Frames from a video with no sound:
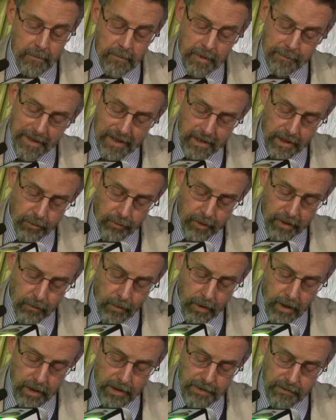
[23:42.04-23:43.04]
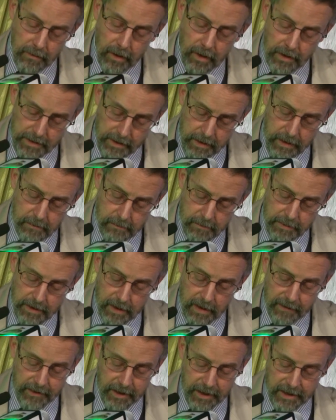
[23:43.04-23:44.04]
But being who he was, Razi,
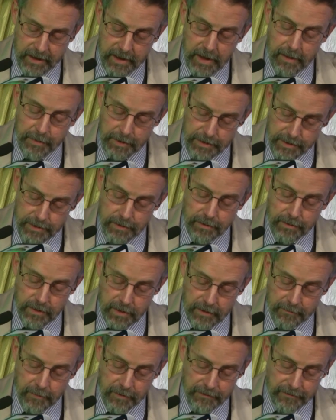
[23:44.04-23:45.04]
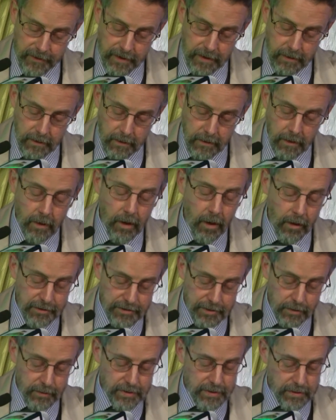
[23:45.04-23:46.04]
son of Natib and student of Mufid,
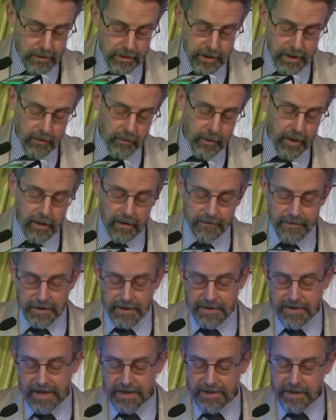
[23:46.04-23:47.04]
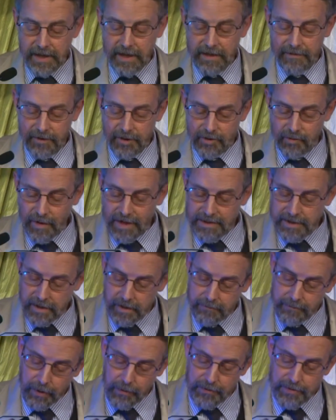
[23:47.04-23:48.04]
also was certainly aware of the necessity of
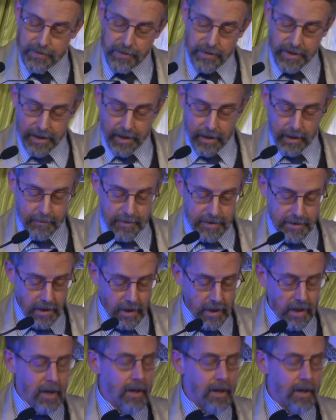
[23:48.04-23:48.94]
addressing both Sunni elements,